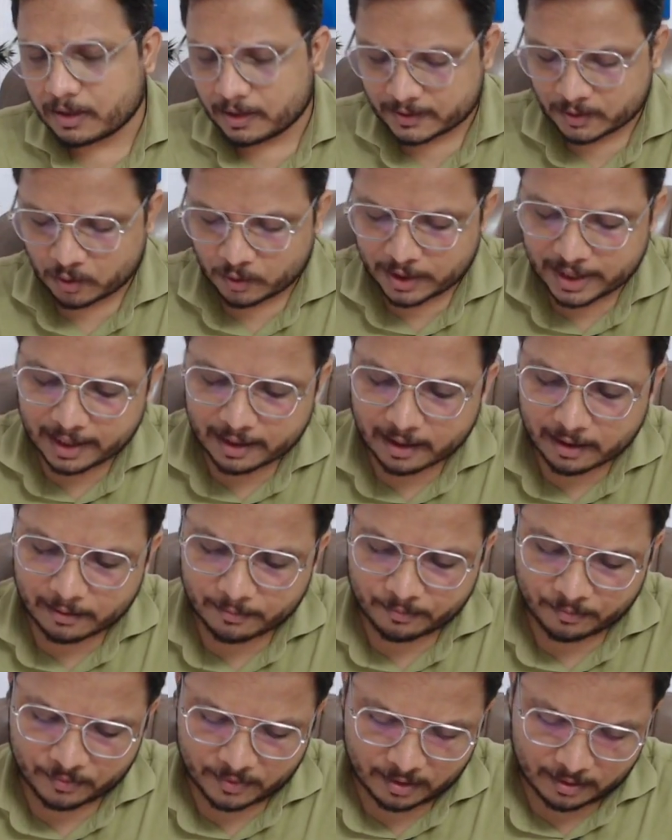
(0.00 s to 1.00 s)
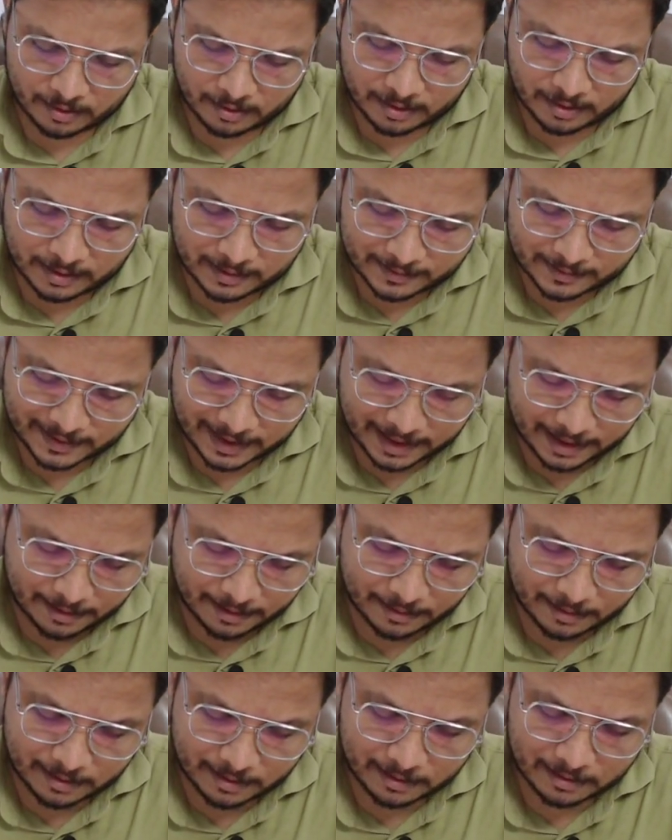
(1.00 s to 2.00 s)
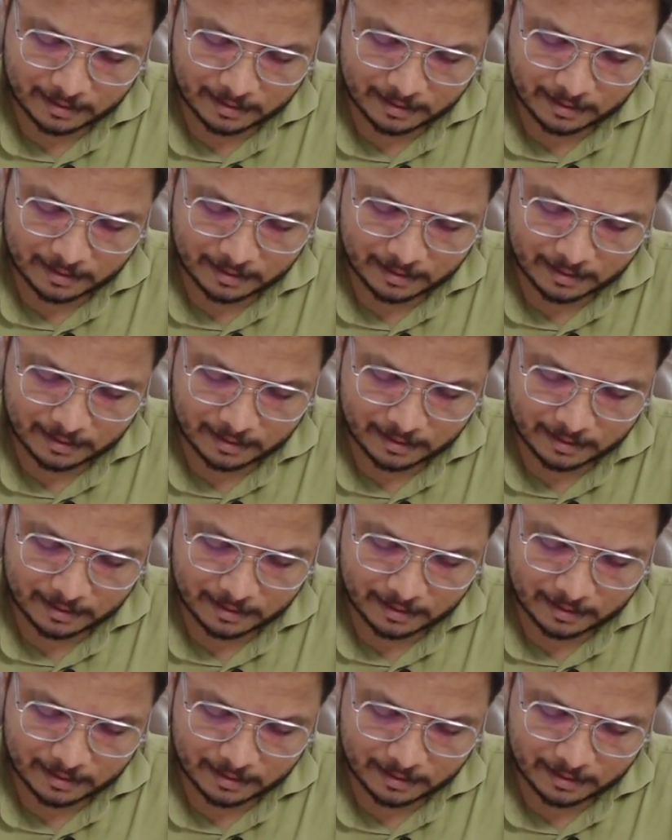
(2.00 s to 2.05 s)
So here, see,